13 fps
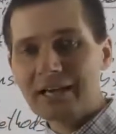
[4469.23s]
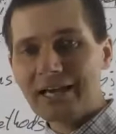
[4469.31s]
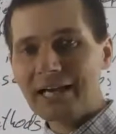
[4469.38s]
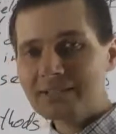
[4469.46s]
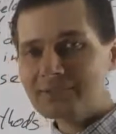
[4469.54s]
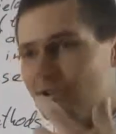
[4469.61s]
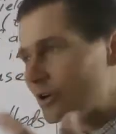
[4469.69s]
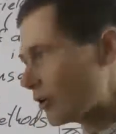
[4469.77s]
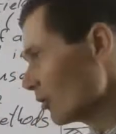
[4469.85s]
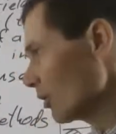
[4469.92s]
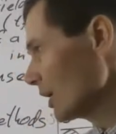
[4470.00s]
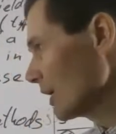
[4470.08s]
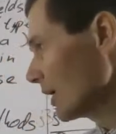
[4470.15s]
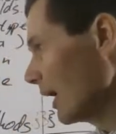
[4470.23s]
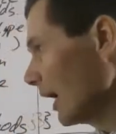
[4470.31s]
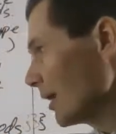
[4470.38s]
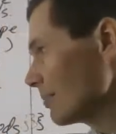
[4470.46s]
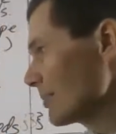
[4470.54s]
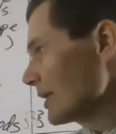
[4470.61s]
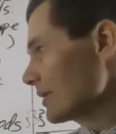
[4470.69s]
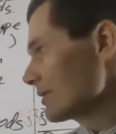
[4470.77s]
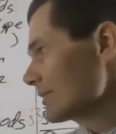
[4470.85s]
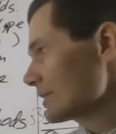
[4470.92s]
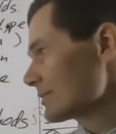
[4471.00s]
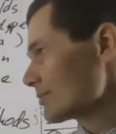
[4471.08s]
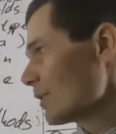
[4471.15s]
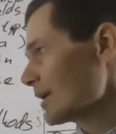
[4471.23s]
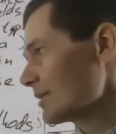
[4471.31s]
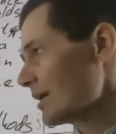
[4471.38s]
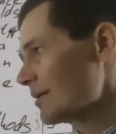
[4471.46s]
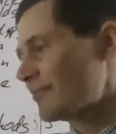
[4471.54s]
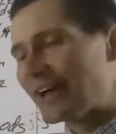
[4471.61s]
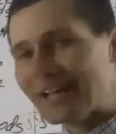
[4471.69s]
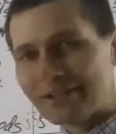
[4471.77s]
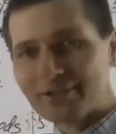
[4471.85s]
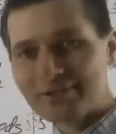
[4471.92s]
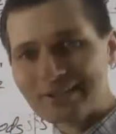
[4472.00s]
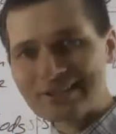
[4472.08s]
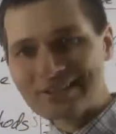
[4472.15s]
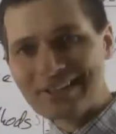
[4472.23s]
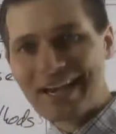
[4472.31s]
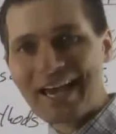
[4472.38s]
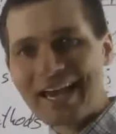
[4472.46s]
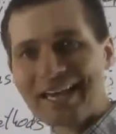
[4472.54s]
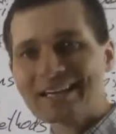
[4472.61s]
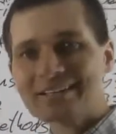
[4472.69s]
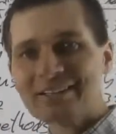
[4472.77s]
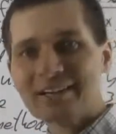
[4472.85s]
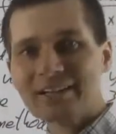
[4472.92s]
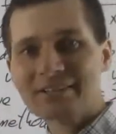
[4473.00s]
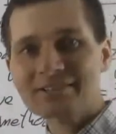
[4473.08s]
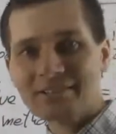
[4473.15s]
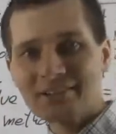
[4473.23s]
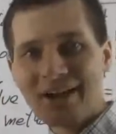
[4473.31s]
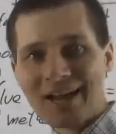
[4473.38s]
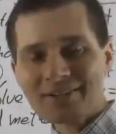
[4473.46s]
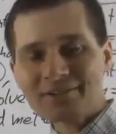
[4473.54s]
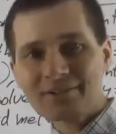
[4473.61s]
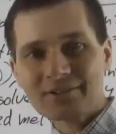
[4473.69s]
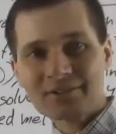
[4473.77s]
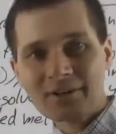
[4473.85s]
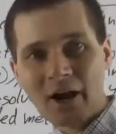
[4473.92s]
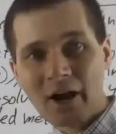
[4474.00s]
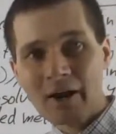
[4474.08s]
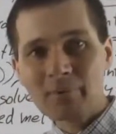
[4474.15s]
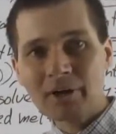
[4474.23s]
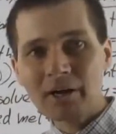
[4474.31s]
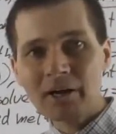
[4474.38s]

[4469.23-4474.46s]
And so this runtime value, this tag that is attached to the type,